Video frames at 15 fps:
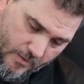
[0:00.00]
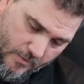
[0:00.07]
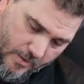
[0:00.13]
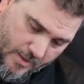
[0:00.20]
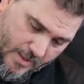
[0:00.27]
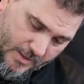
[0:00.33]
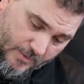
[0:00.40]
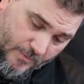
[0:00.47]
you
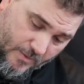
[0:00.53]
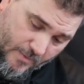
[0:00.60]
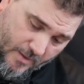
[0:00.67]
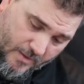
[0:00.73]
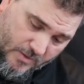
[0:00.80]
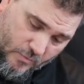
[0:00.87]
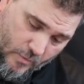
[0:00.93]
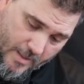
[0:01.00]
can ask me
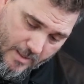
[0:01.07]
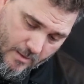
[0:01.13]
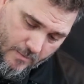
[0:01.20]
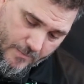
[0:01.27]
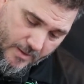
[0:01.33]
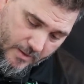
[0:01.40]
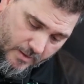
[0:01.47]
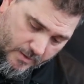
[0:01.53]
about as well,
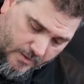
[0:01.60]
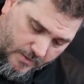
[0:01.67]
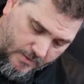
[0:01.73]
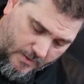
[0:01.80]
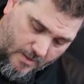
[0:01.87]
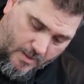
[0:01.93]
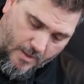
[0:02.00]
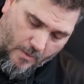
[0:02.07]

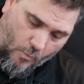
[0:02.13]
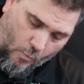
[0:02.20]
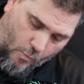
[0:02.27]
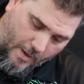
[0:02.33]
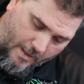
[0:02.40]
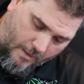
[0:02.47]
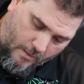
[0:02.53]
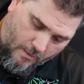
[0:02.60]
because I am
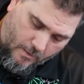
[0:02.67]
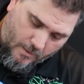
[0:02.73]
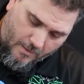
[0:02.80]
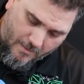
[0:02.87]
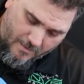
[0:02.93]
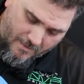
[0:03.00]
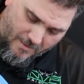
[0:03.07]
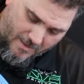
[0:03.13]
well
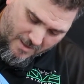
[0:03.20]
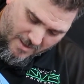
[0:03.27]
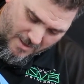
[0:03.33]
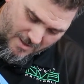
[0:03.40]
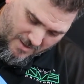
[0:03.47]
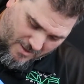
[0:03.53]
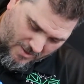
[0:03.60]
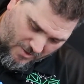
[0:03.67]

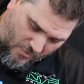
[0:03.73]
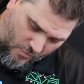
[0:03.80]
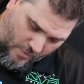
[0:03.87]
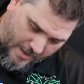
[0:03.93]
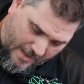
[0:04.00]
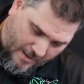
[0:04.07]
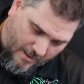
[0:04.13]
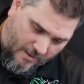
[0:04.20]

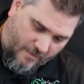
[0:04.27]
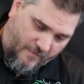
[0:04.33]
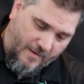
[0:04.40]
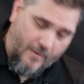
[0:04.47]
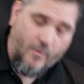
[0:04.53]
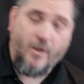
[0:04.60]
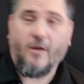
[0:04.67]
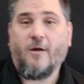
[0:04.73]
aware of
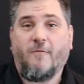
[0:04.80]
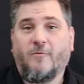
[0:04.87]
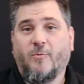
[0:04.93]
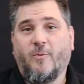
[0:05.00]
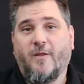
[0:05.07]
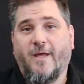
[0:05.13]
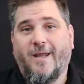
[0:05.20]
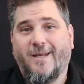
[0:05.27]
how
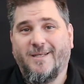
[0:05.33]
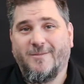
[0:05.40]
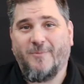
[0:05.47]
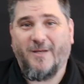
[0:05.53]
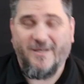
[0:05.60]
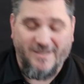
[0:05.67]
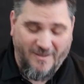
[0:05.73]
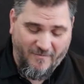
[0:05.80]
uncomfortable that is,
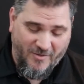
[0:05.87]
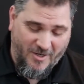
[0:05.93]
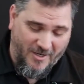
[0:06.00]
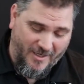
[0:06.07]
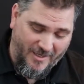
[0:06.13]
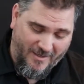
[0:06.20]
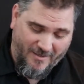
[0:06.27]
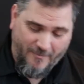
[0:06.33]
because I've
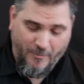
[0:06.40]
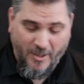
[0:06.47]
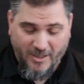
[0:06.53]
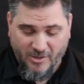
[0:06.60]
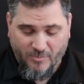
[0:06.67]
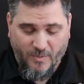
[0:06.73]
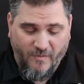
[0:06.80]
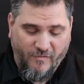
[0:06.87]
done it in a
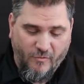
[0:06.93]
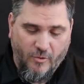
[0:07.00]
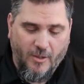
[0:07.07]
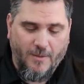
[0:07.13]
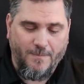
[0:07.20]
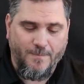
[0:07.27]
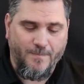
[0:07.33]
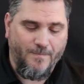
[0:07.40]
pinch
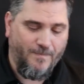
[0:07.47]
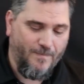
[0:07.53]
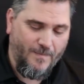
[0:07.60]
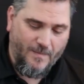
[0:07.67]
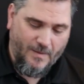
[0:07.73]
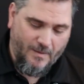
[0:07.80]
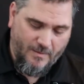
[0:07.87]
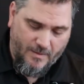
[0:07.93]
before.
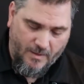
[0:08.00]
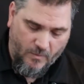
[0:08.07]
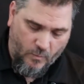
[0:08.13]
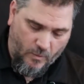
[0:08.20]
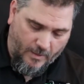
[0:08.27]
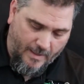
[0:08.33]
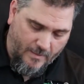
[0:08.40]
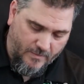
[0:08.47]
Didn't
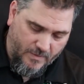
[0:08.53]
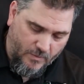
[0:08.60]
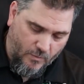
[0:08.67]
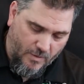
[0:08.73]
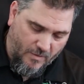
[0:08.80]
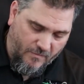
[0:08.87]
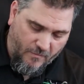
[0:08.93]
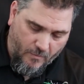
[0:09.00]
work out so
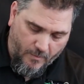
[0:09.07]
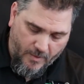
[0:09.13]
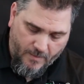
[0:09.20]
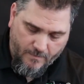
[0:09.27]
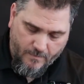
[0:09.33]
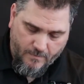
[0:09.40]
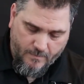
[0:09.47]
well for me.